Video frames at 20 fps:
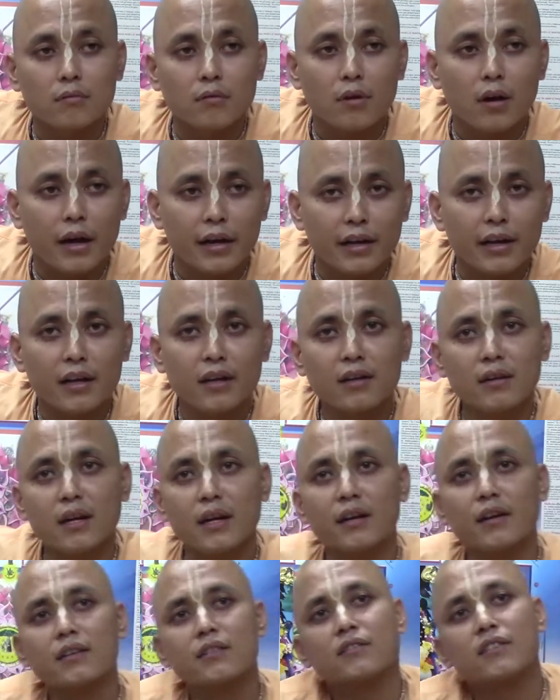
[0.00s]
I can
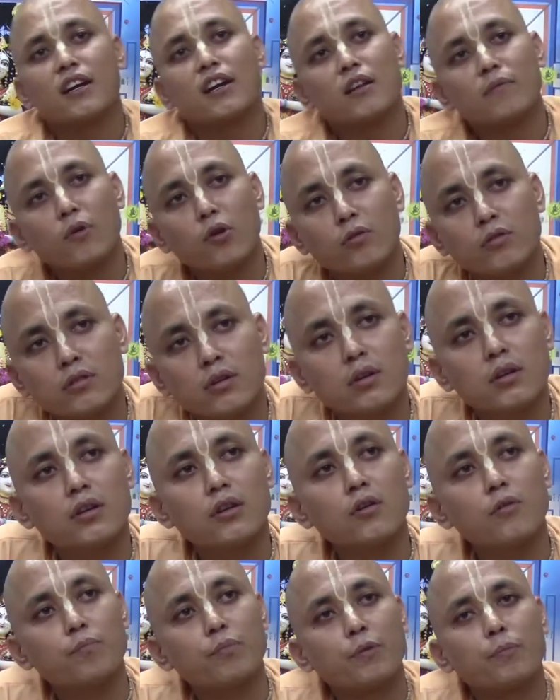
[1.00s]
understand about
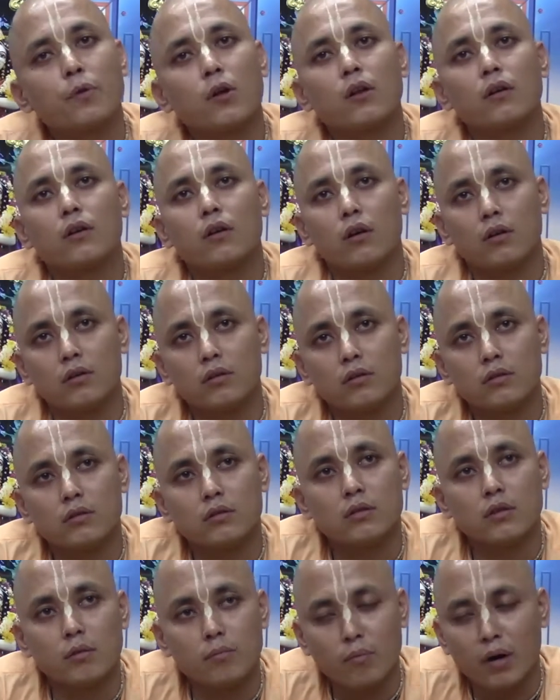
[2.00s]
the people,
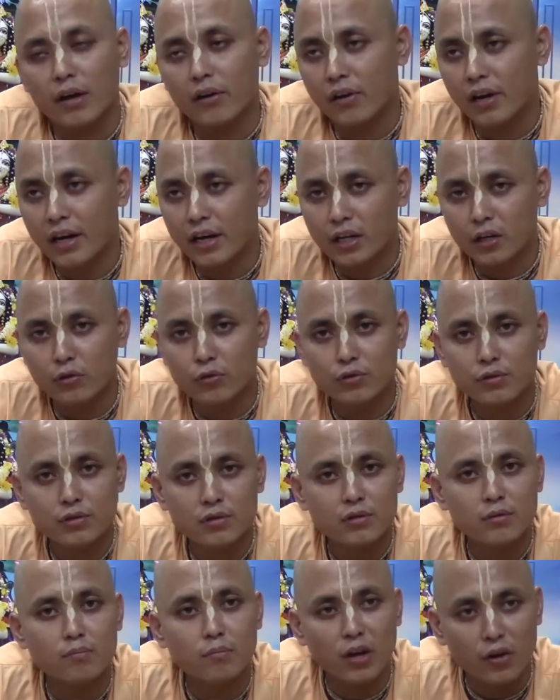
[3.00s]
my
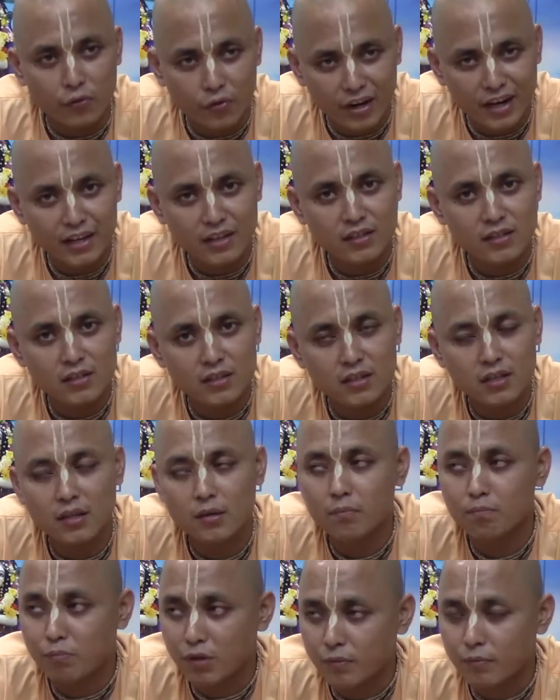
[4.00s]
relatives, my friends,
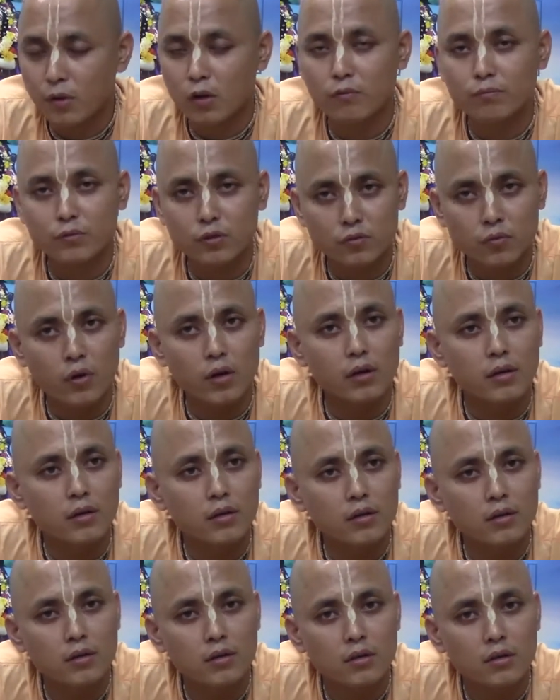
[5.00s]
people of this world.
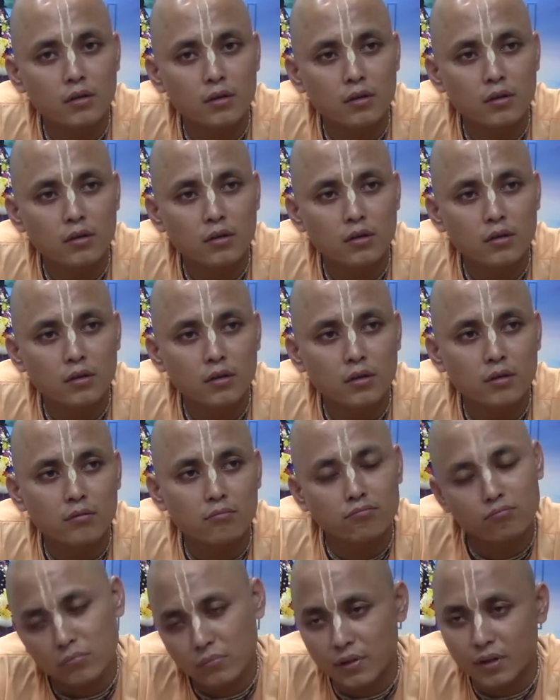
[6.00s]

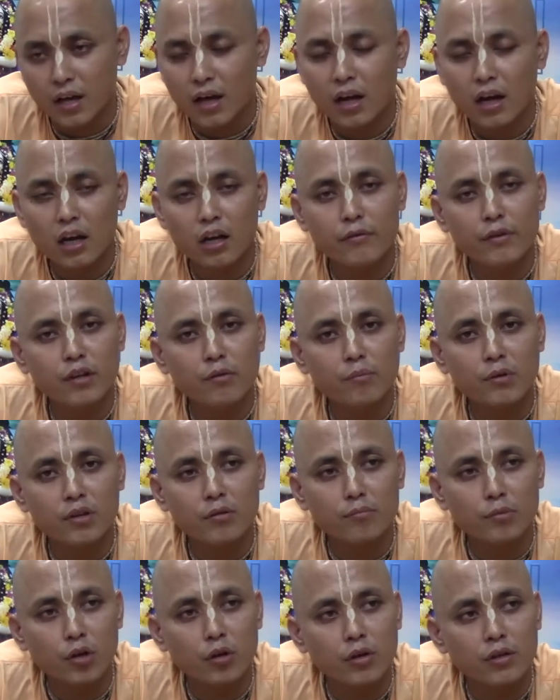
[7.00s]
They are leaving me
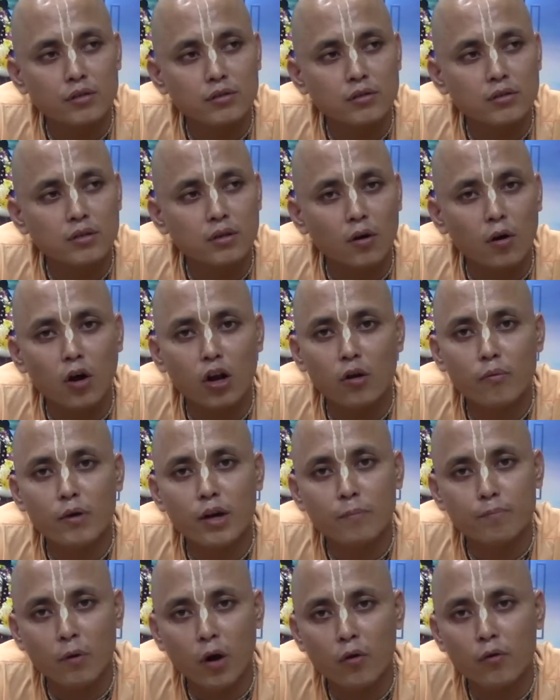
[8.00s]
because all my
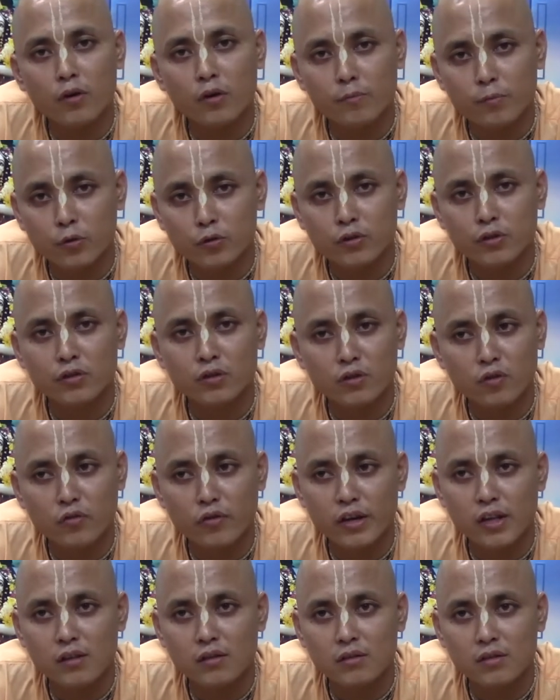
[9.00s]
power, position,
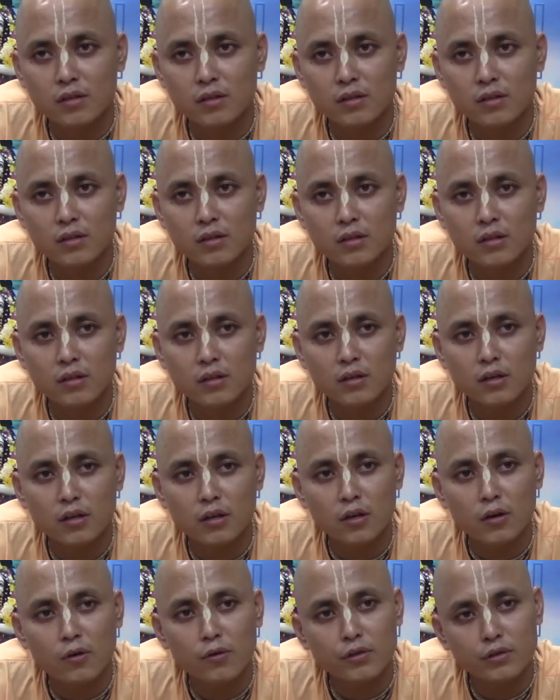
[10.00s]
wealth,
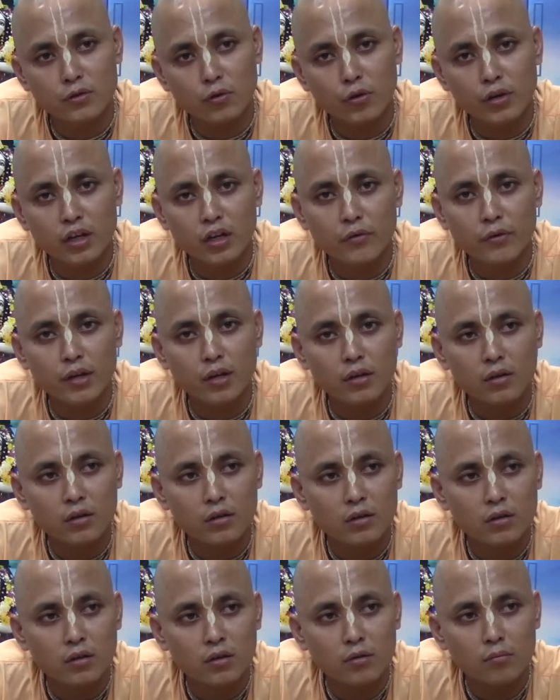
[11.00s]
is going away.
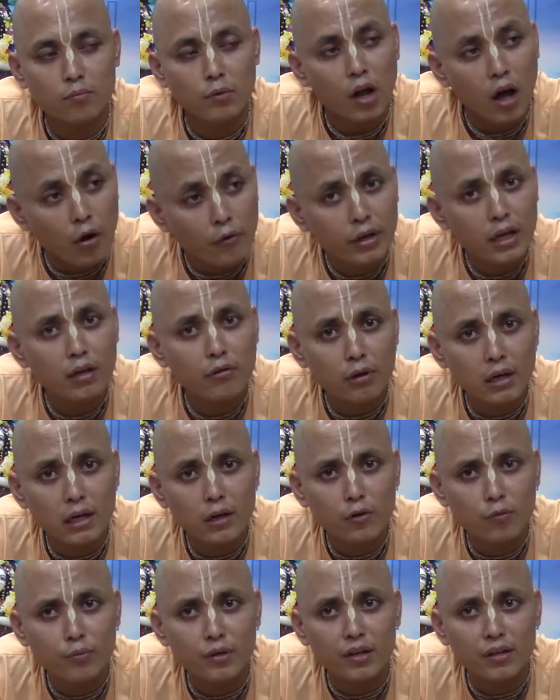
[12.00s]
But how can you
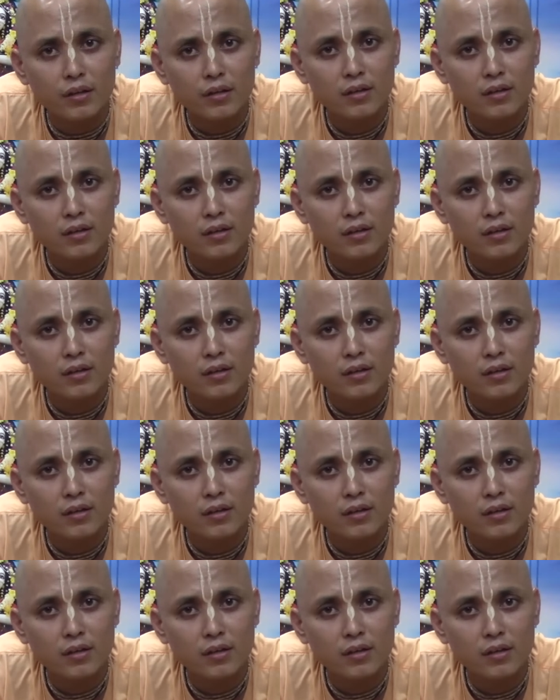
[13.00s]
leave me?